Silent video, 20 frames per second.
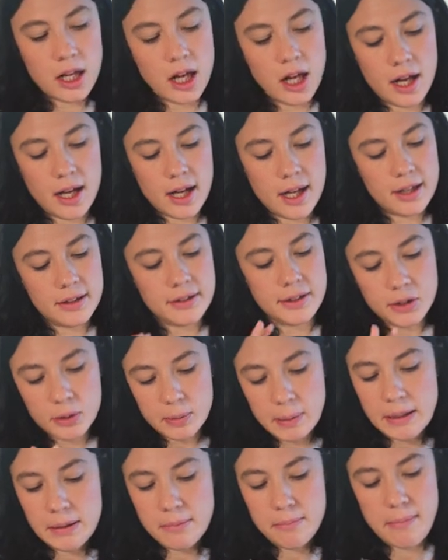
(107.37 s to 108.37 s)
a little
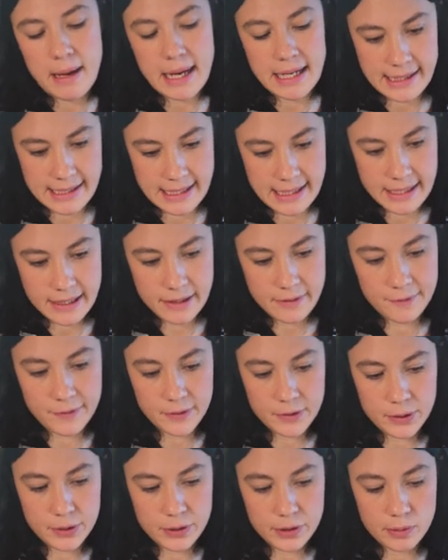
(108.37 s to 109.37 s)
bit messy
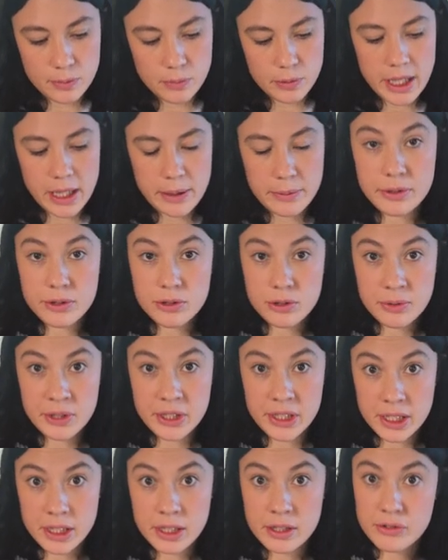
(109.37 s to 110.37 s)
for what I would
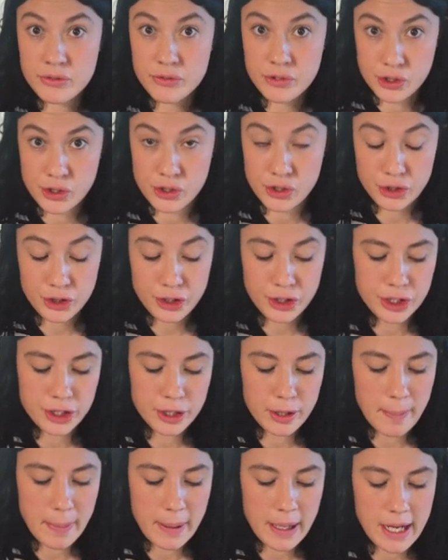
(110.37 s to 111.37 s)
normally
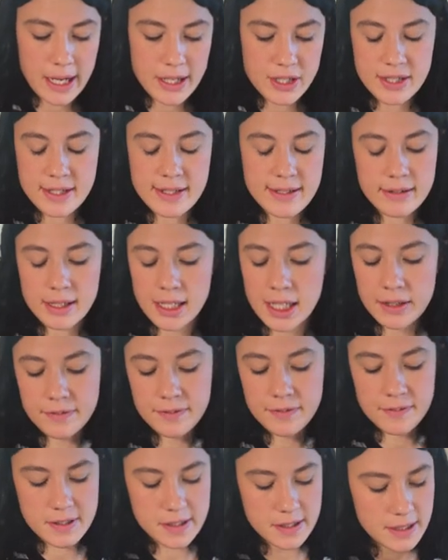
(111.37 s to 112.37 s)
shoot, but I just
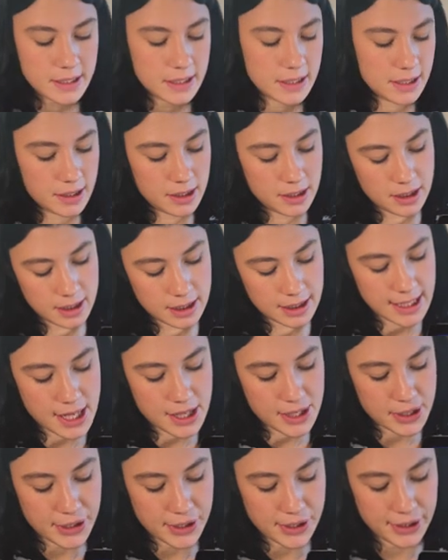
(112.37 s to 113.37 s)
loved the
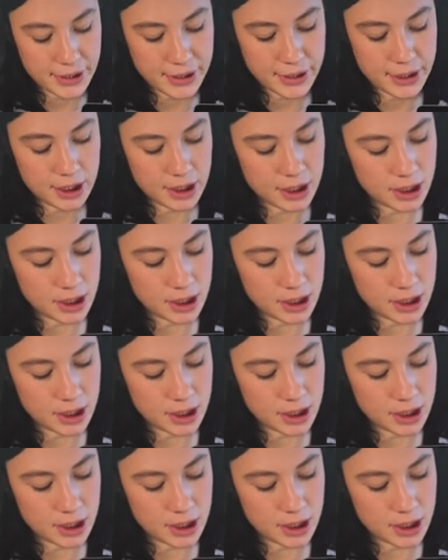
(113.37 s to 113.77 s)
yellow